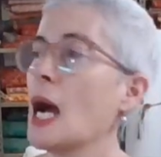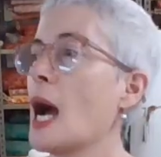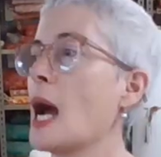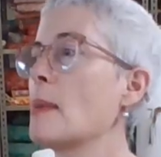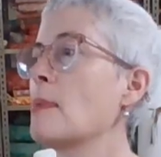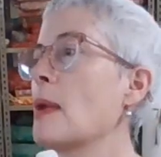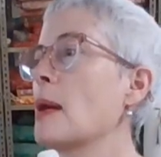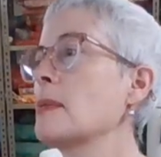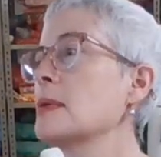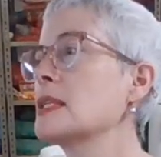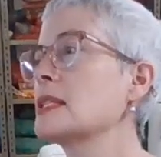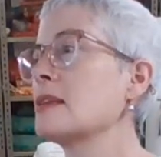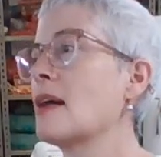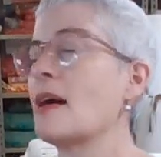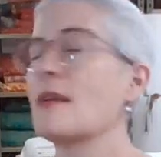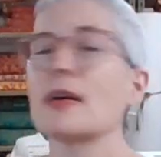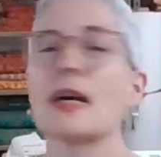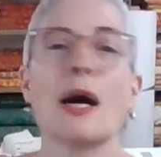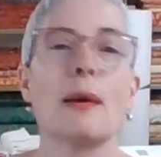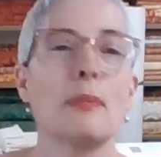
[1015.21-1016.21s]
I probably still
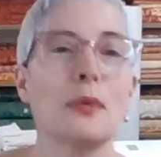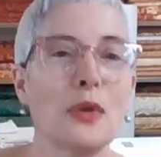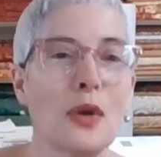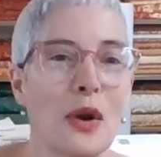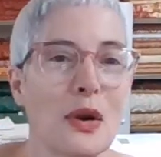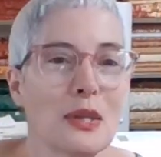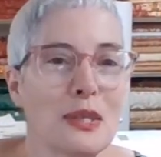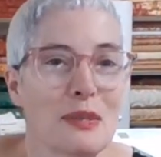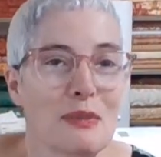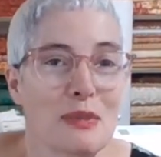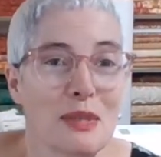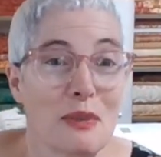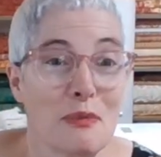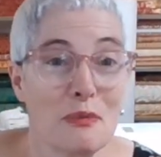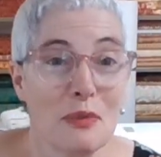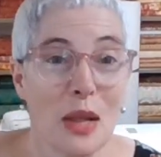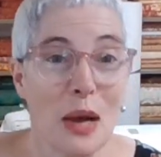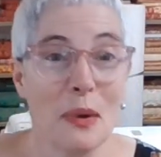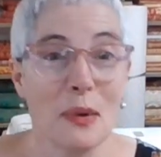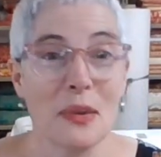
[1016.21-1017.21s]
have a couple of yards of
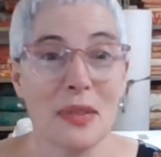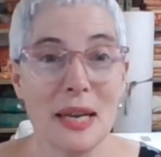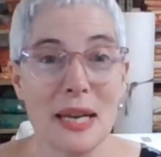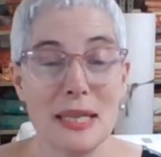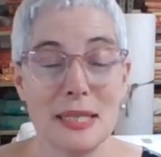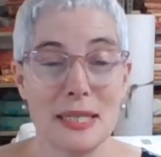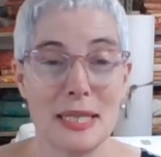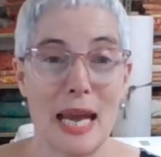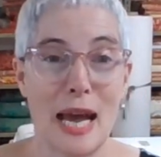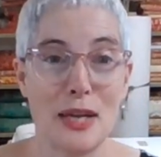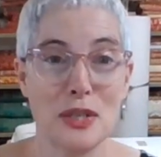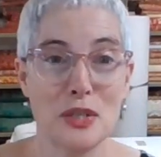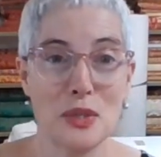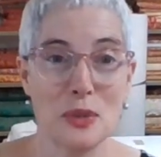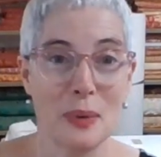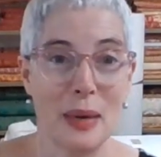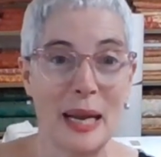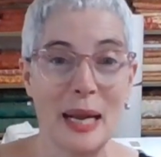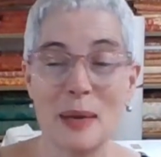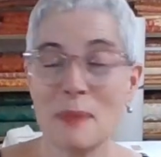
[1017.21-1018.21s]
sunflower that I stashed
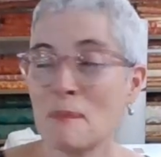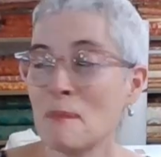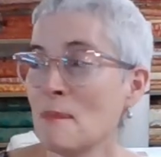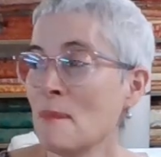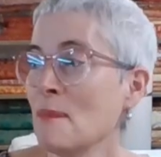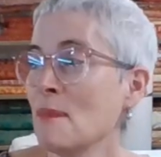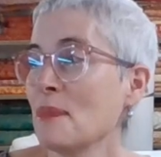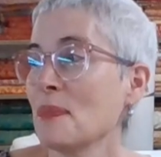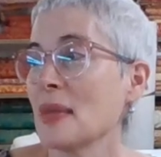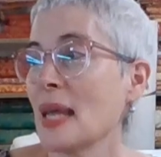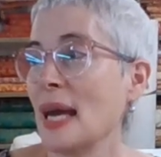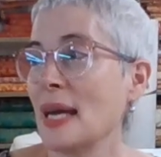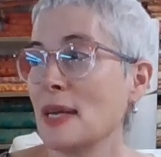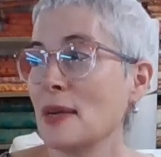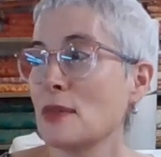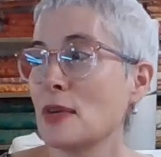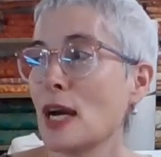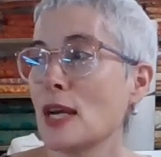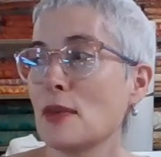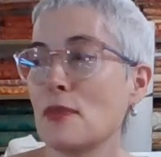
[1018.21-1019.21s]
away. And
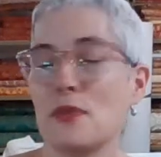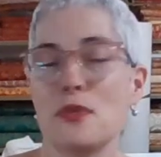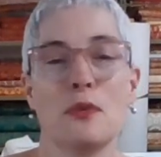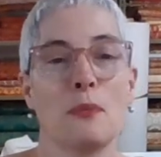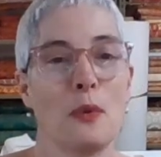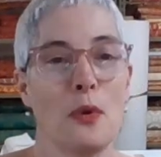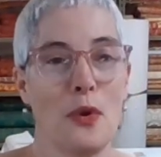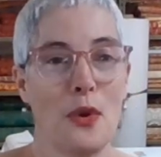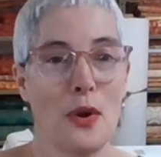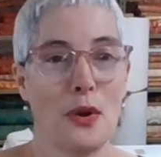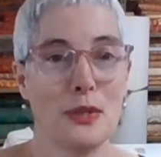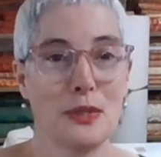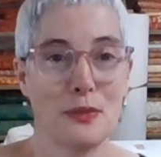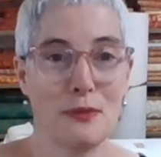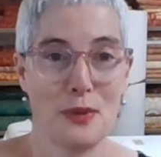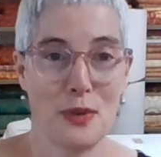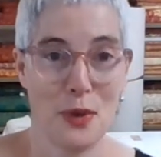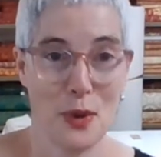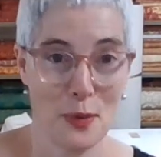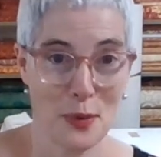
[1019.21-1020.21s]
I've got a few more yards
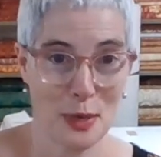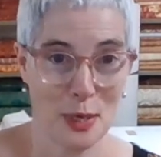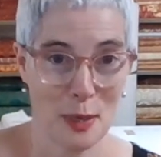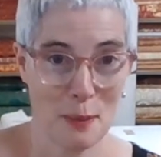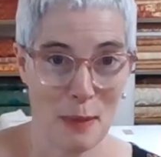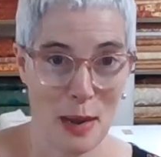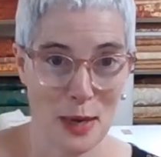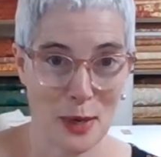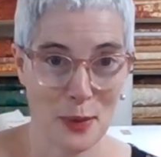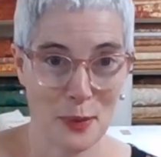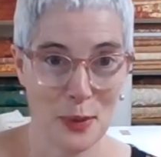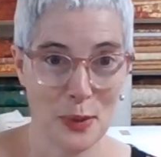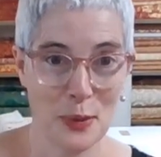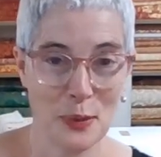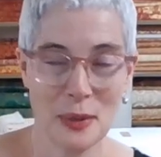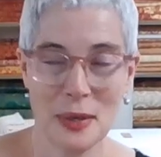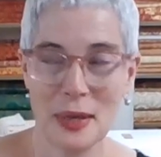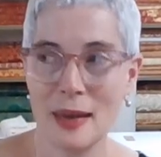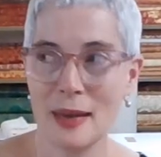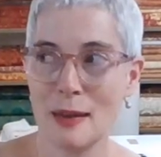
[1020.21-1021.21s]
of the coconut
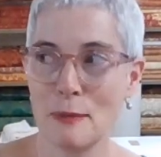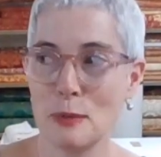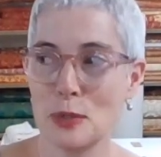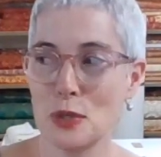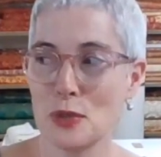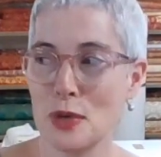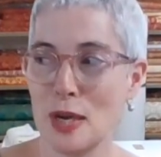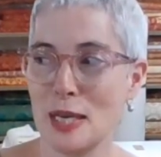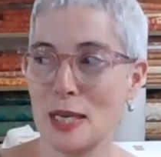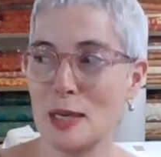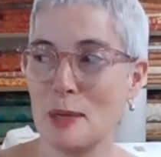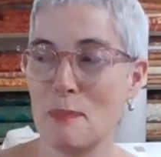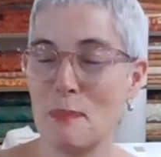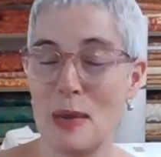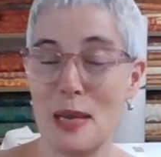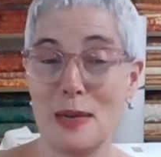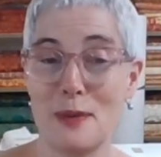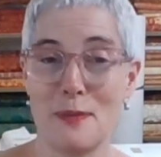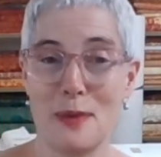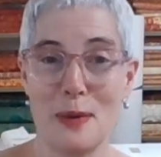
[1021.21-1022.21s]
macaroon. And I've been trying to
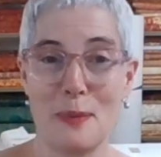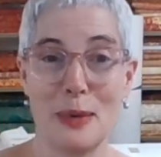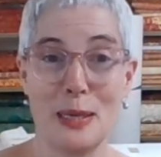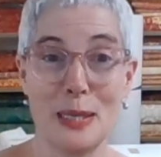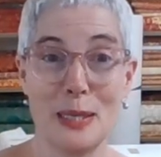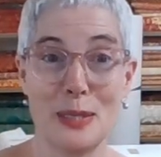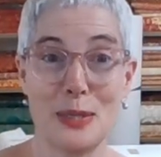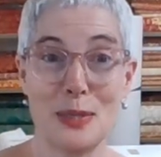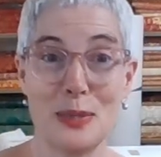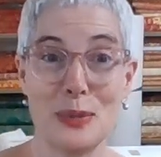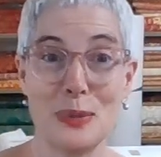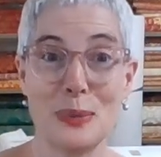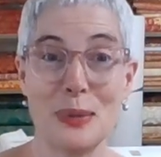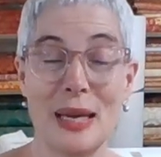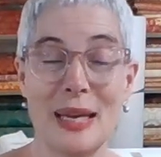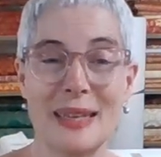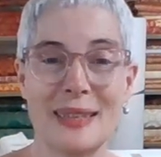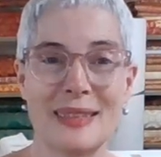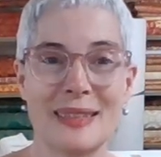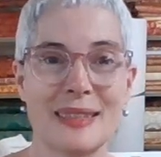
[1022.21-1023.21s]
debate if I wanted to do
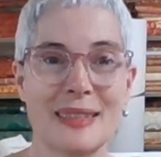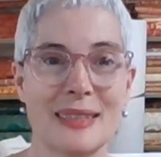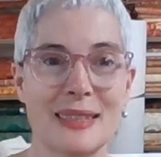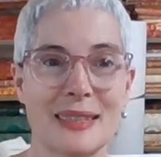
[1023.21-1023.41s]
like